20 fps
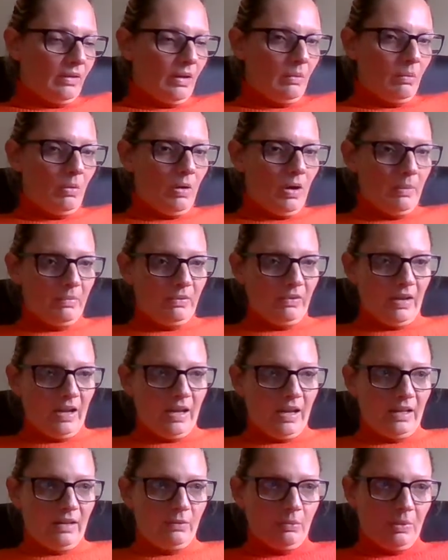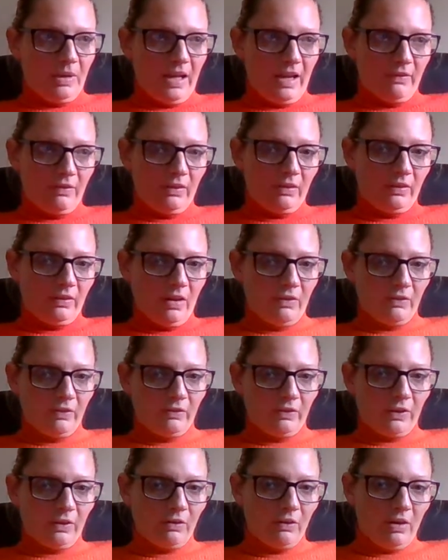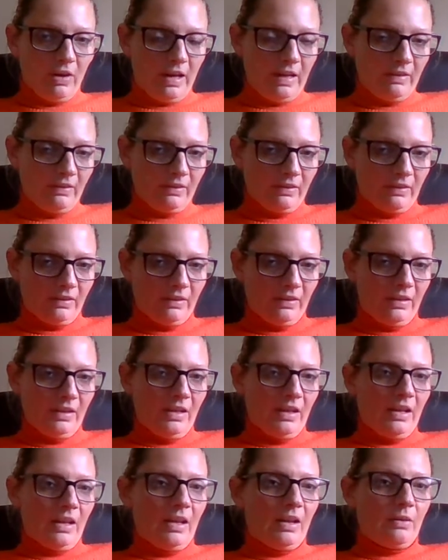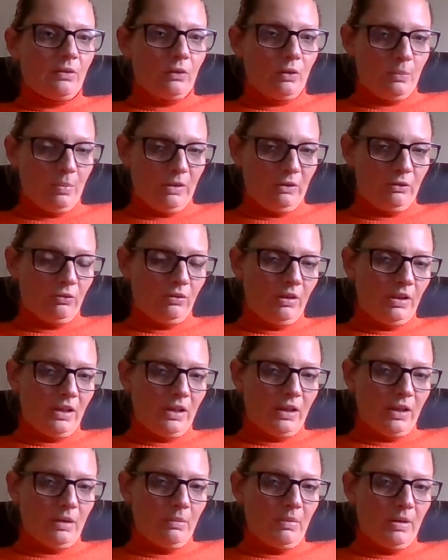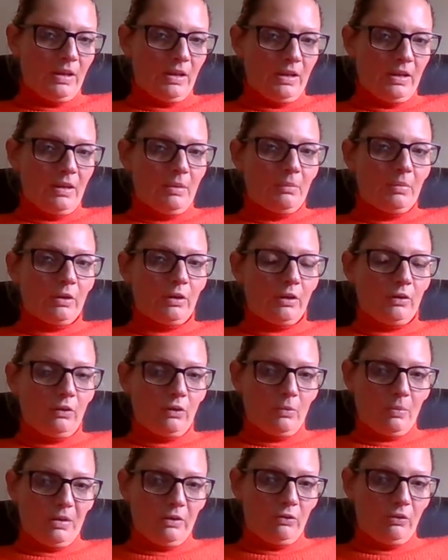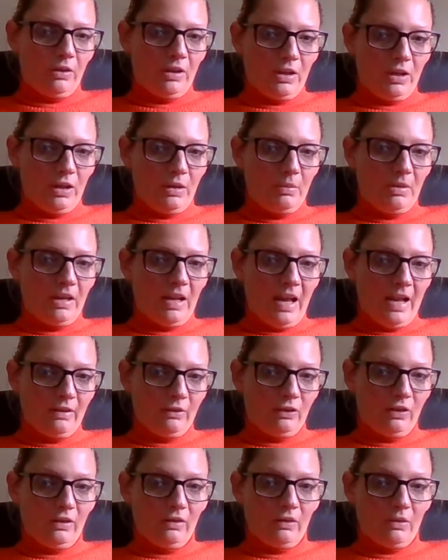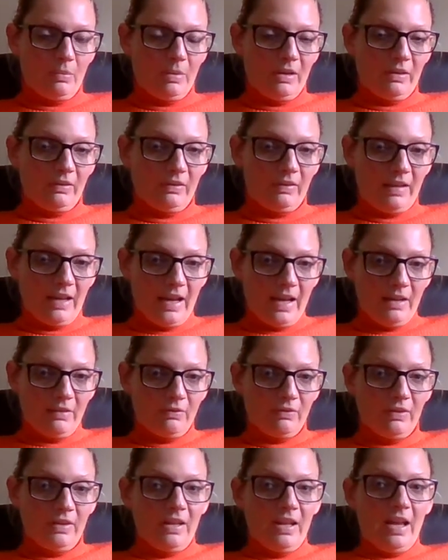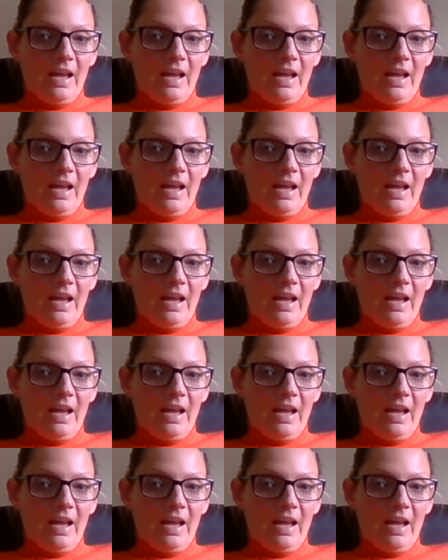So what I'm saying is we have to suffer for Christ to be truly human, because to be truly human actually is to be a slave.